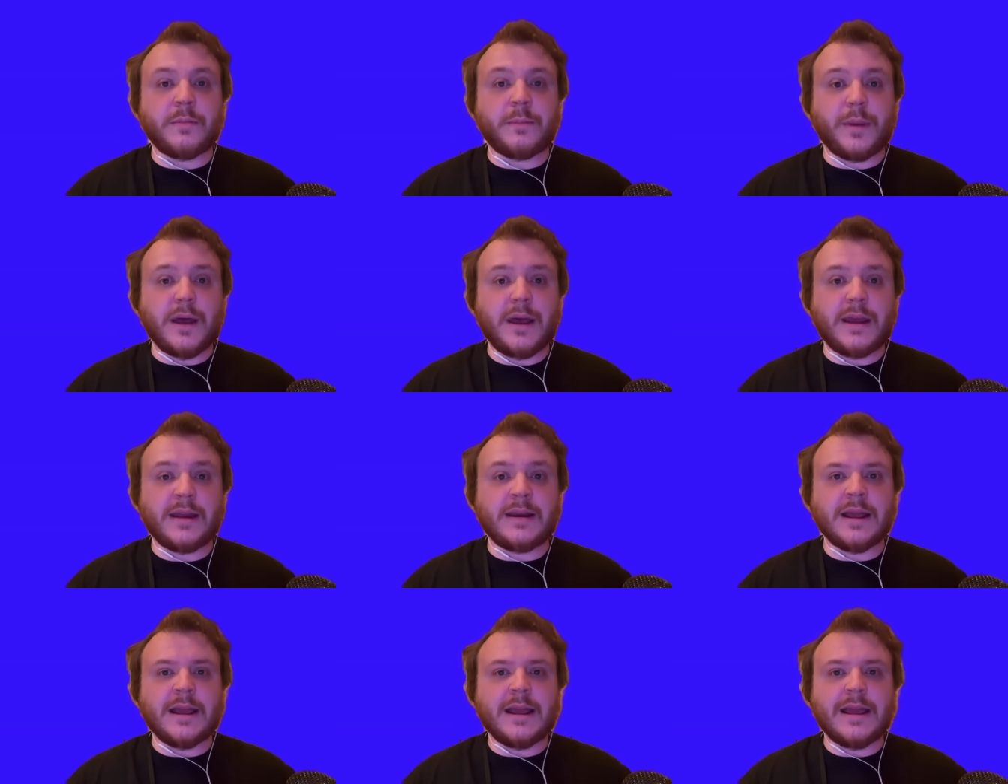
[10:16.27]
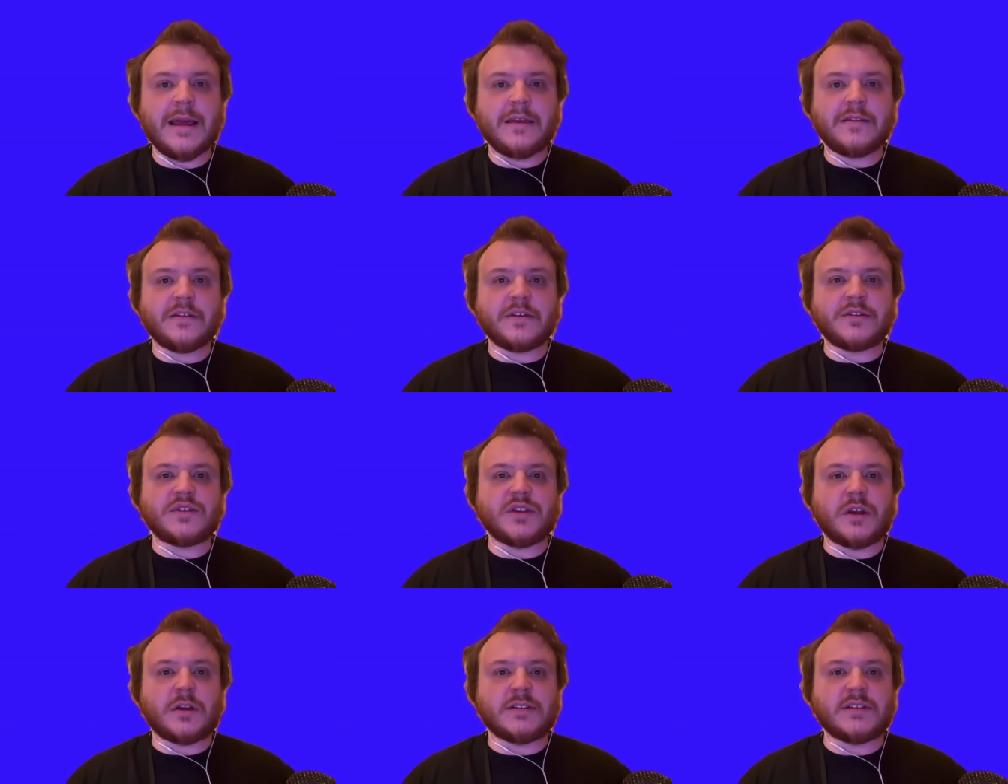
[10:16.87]
But
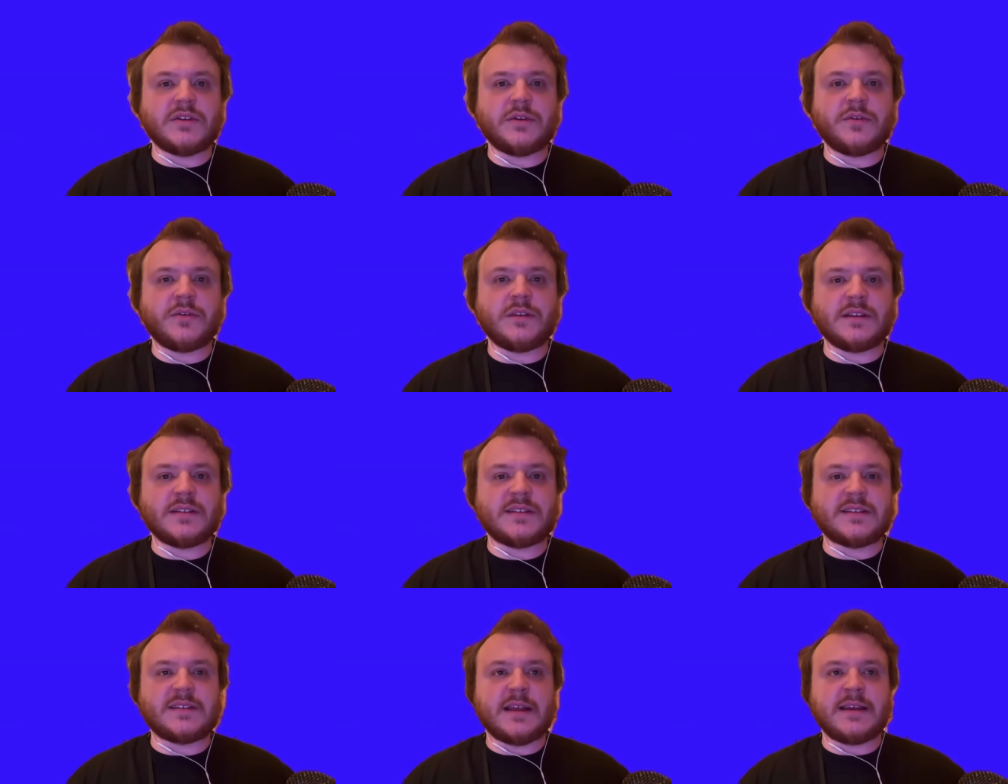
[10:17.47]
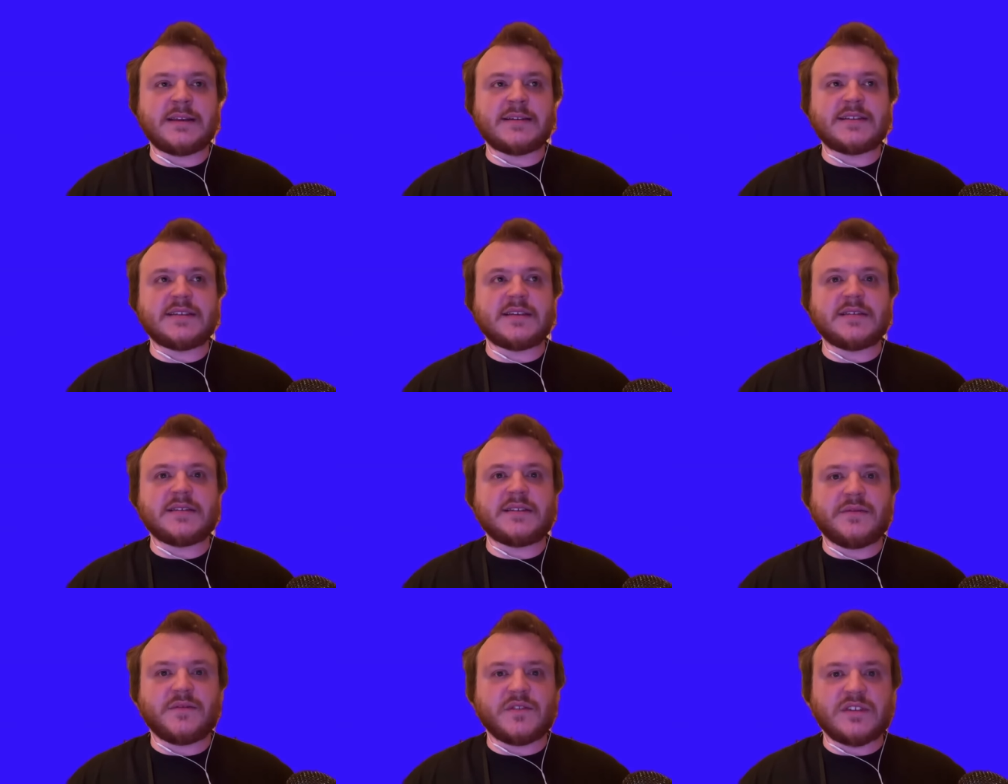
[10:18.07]
there's also this like
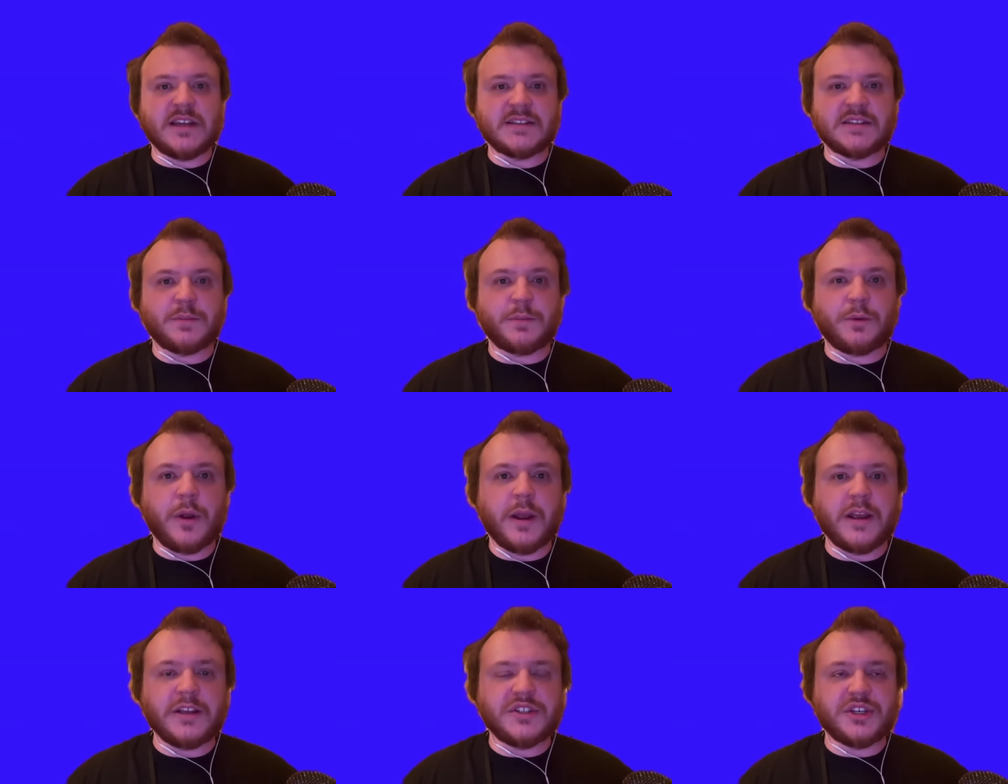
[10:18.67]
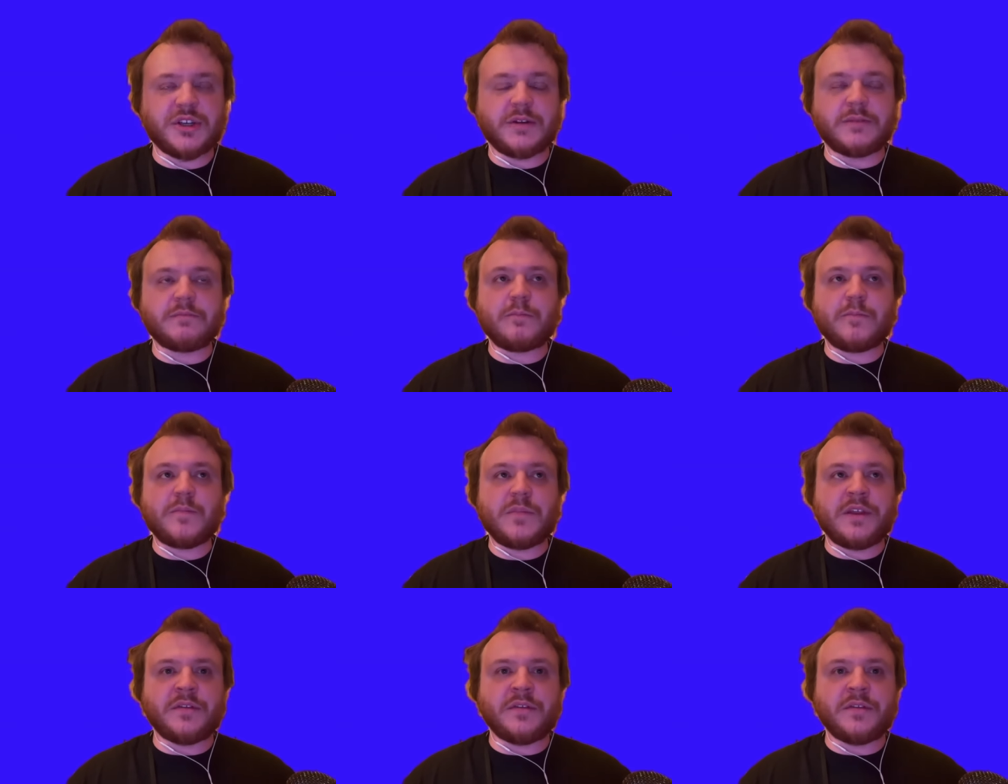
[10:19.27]
sense of desperation,